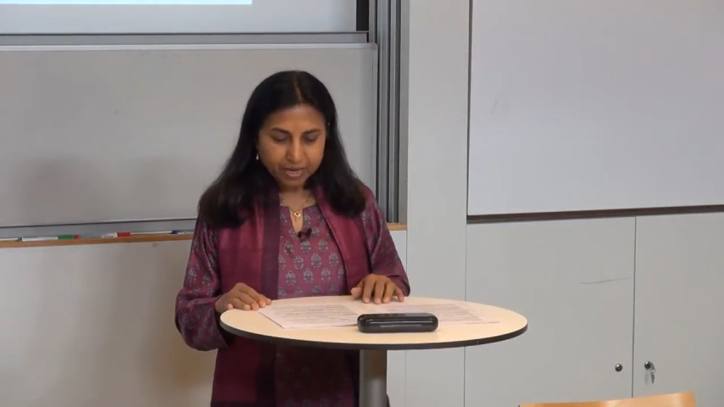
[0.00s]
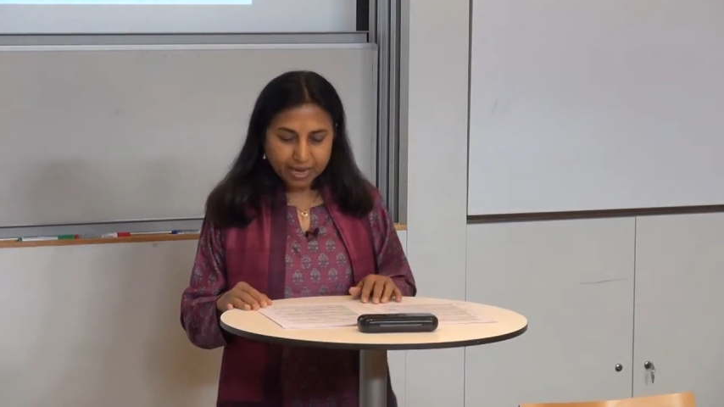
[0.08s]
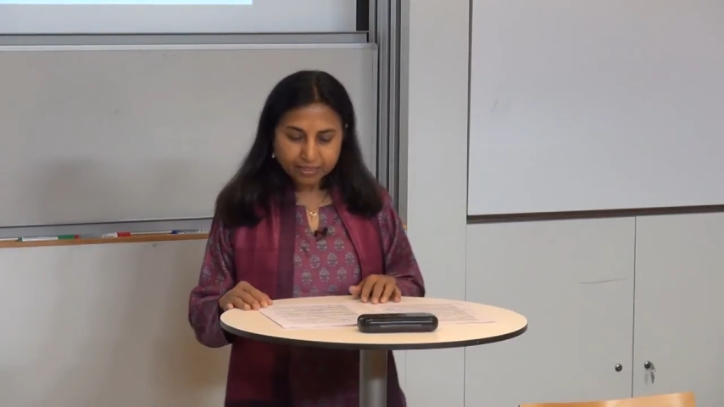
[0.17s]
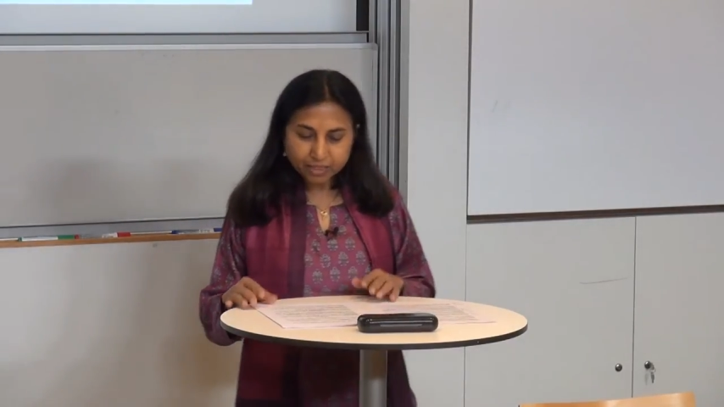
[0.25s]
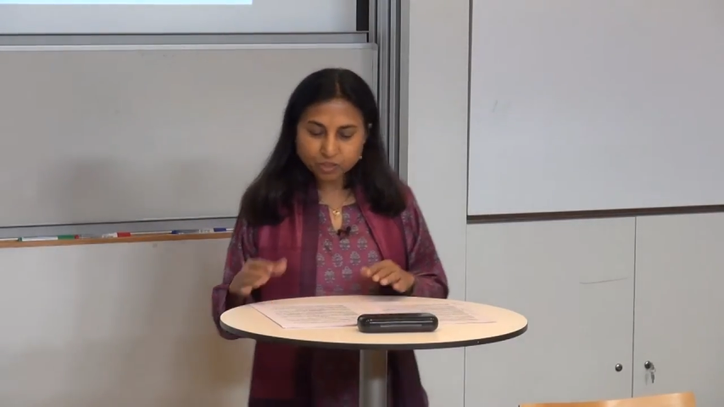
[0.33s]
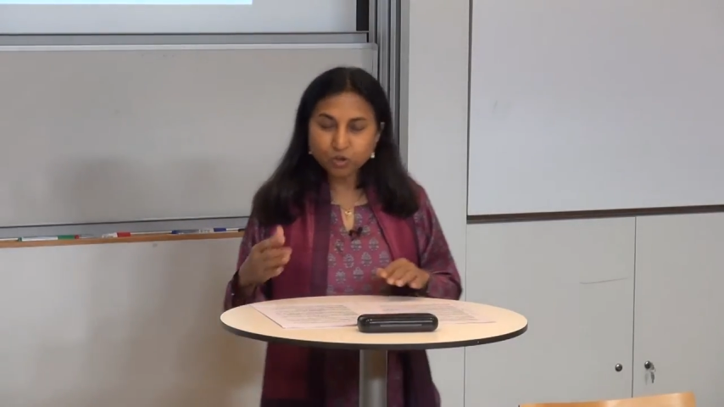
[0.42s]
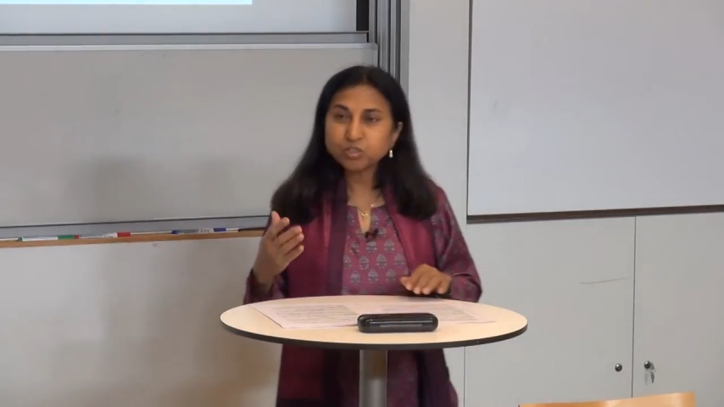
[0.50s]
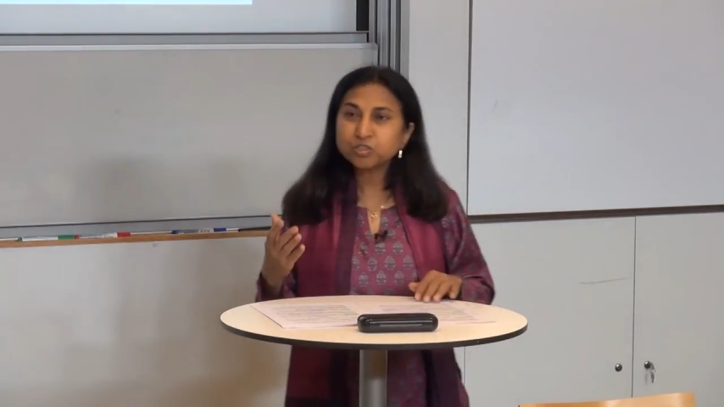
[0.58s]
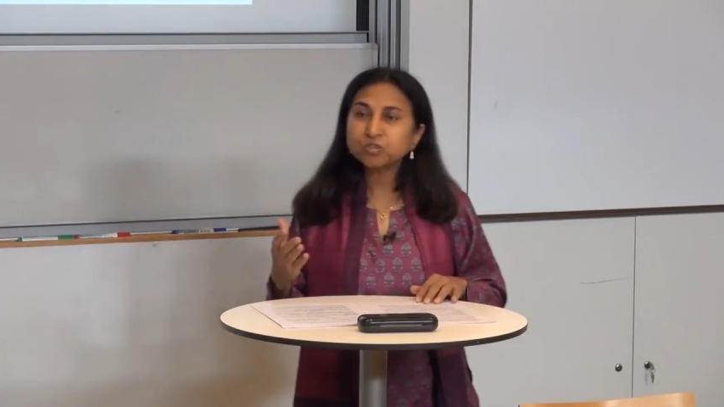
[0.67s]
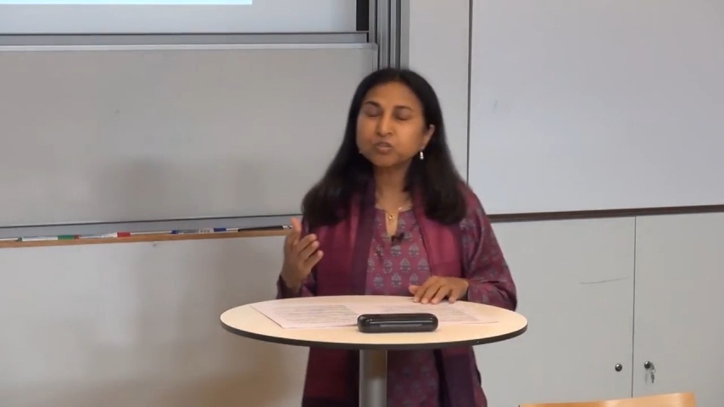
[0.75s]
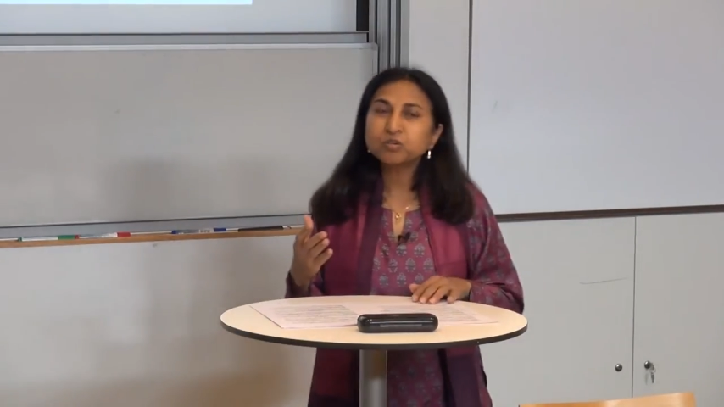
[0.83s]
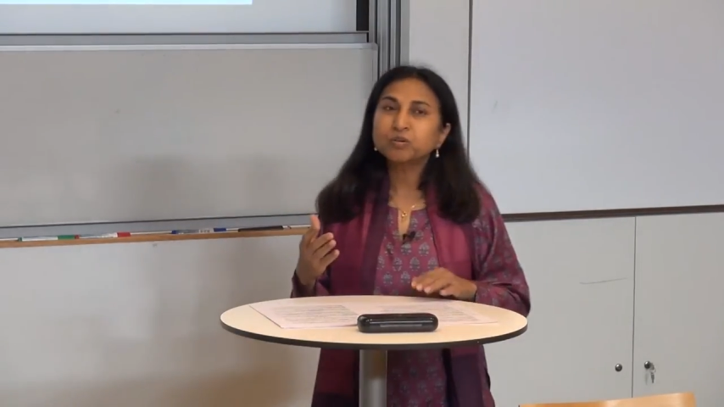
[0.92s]
And this
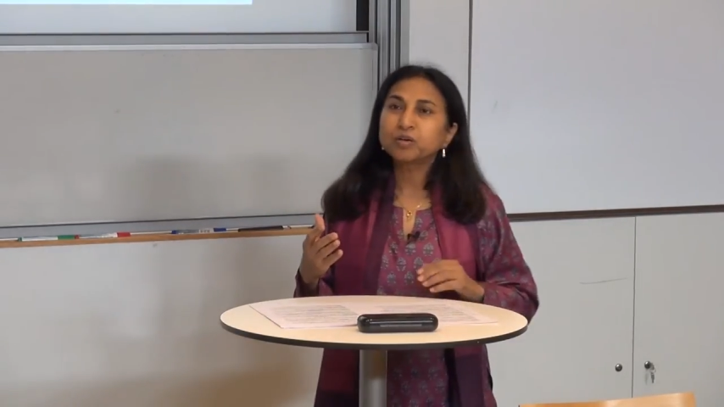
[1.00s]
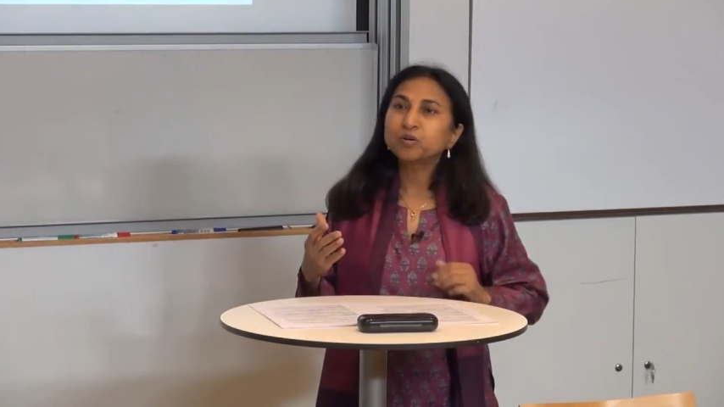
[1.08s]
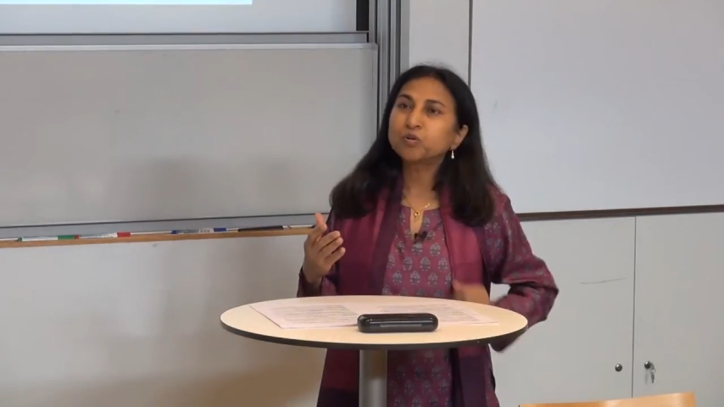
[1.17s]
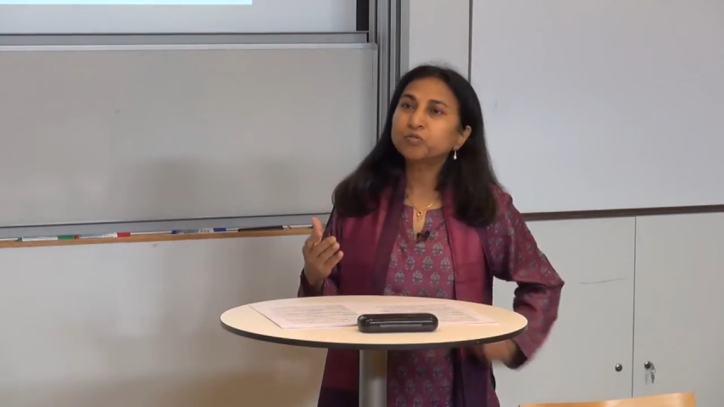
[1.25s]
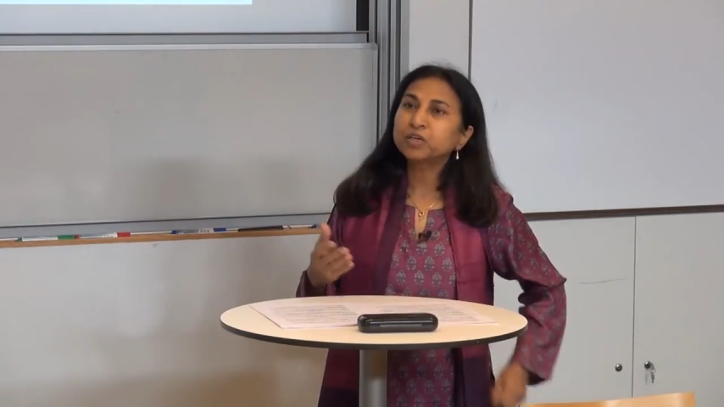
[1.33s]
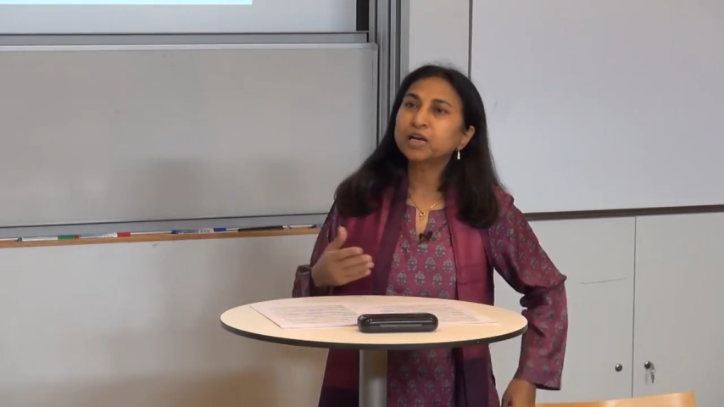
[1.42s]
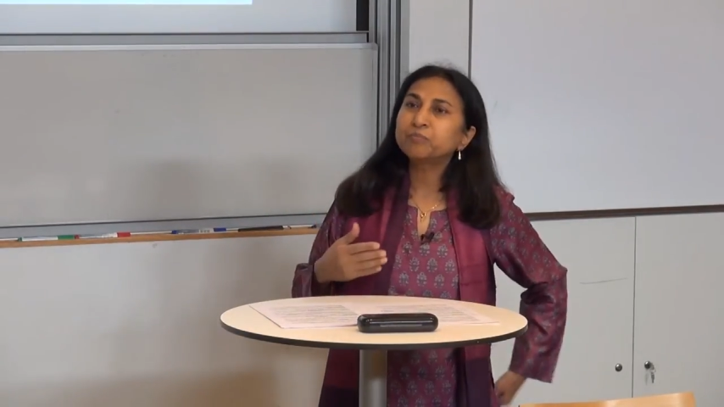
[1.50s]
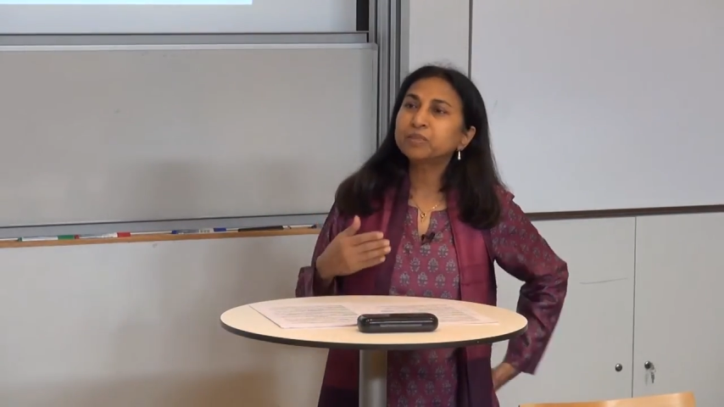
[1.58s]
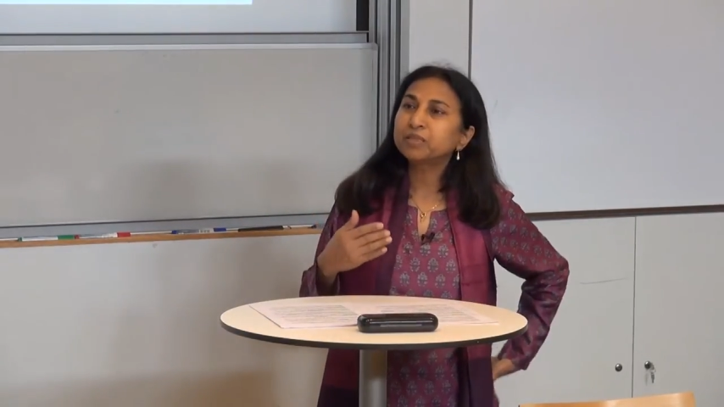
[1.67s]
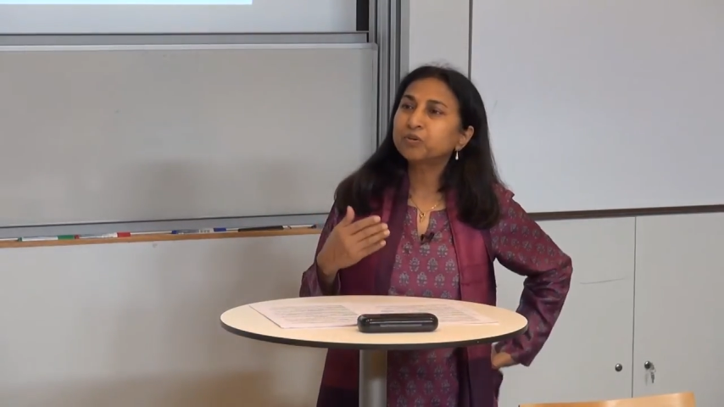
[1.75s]
also uh, overcome,